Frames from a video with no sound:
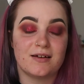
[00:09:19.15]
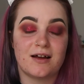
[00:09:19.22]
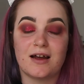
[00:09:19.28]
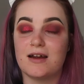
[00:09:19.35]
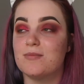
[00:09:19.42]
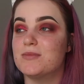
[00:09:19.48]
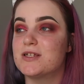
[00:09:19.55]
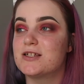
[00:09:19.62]
I
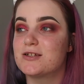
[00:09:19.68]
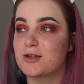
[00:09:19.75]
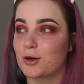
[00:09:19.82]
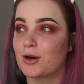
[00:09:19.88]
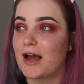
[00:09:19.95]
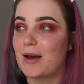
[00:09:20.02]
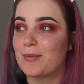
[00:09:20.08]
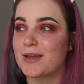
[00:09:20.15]
am so
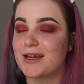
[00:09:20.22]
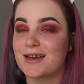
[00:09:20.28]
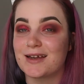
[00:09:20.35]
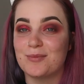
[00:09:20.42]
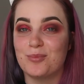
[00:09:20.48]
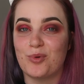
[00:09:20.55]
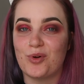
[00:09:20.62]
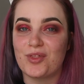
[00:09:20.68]
happy I
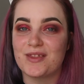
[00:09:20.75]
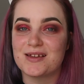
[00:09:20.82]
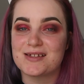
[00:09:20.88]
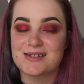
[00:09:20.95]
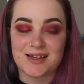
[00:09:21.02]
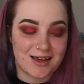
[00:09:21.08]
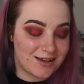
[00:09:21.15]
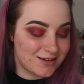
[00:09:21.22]
bought this
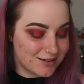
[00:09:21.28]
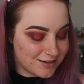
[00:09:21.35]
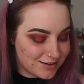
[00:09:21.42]
set.